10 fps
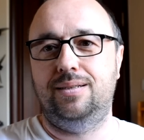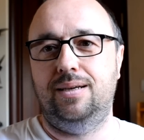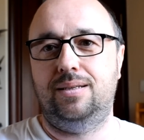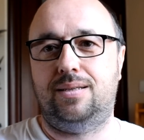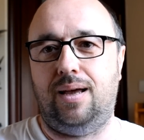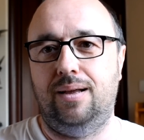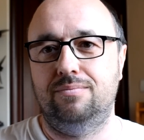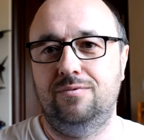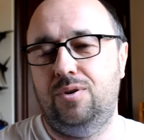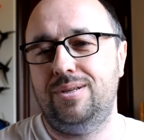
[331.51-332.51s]
did
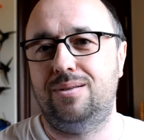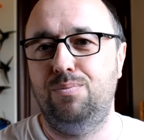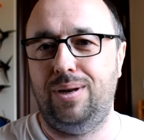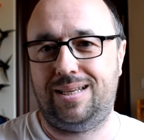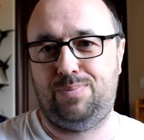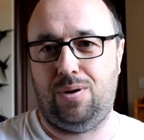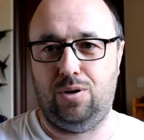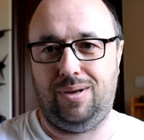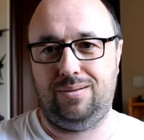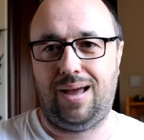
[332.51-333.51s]
a very simple
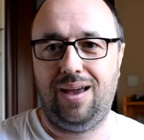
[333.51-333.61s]
experiment.